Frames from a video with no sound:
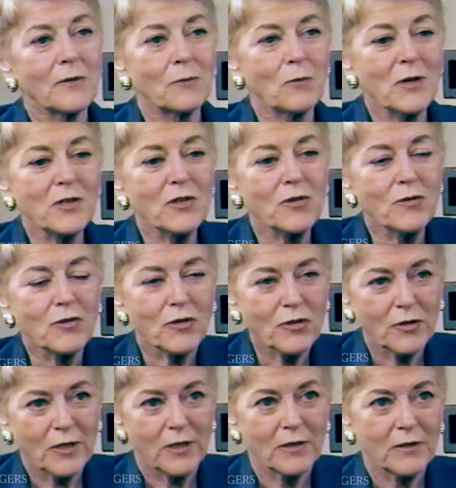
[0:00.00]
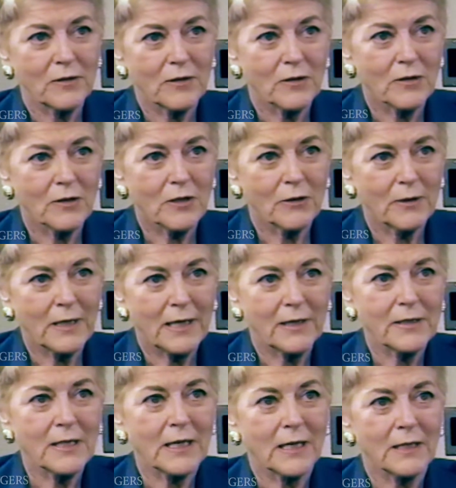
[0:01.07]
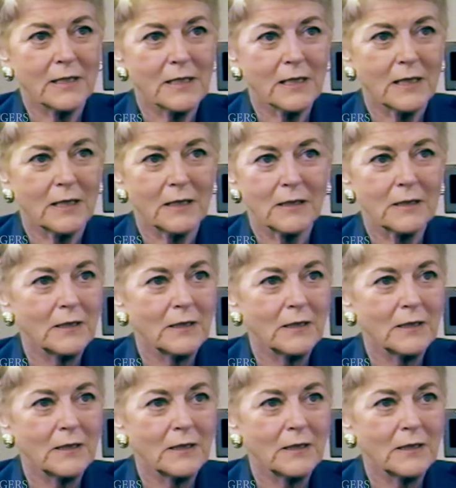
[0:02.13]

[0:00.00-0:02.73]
once you start going out to get it done,